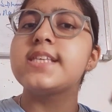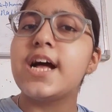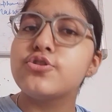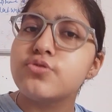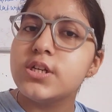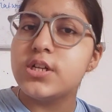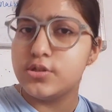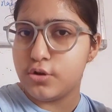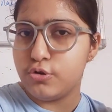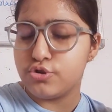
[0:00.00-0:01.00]

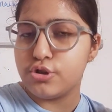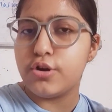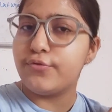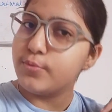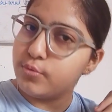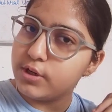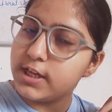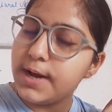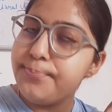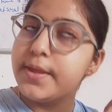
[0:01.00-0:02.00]
saturated solution of
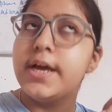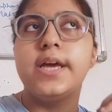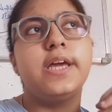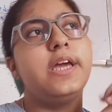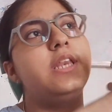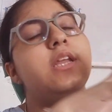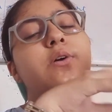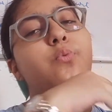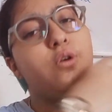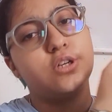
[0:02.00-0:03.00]
ammonia in
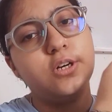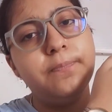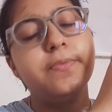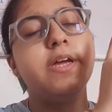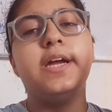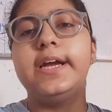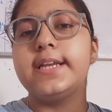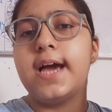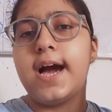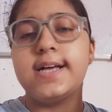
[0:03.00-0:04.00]
water. It